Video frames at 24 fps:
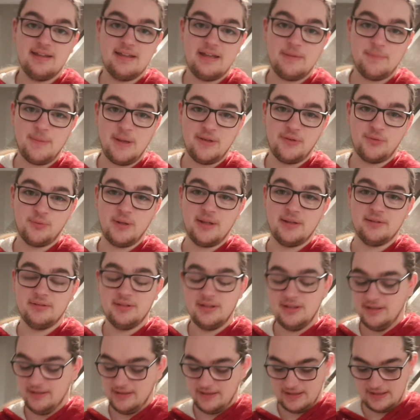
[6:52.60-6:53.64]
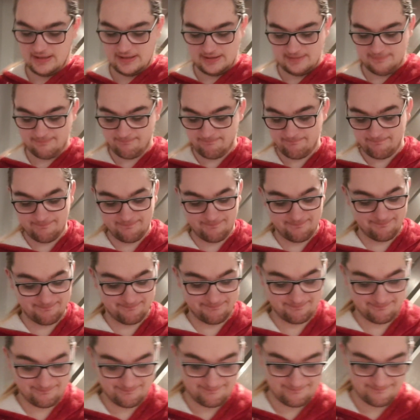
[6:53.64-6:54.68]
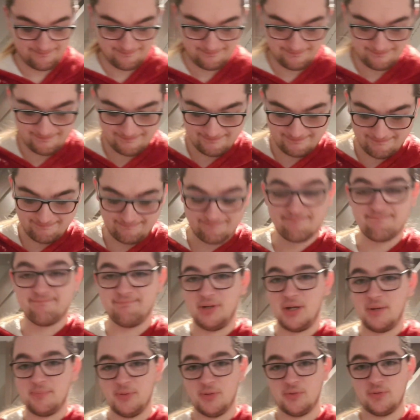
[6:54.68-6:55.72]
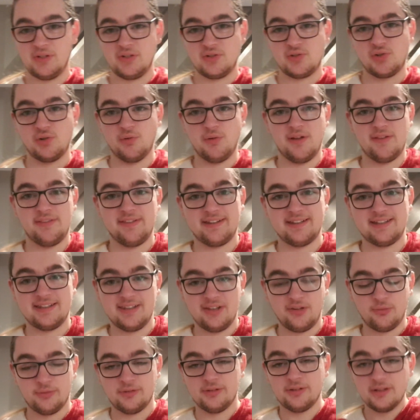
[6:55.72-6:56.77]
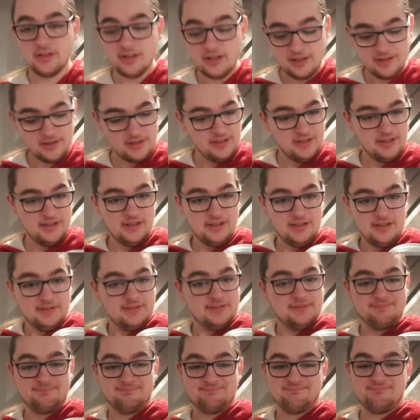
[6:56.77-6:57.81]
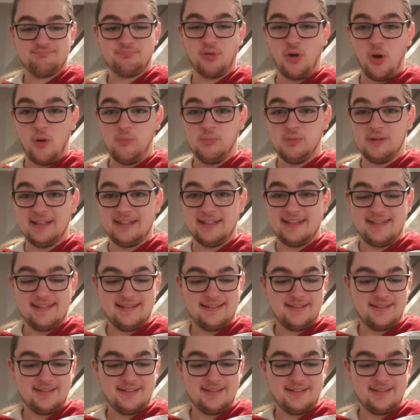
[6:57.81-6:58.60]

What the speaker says: I may as well. But I'm not really sure what I think of this one properly.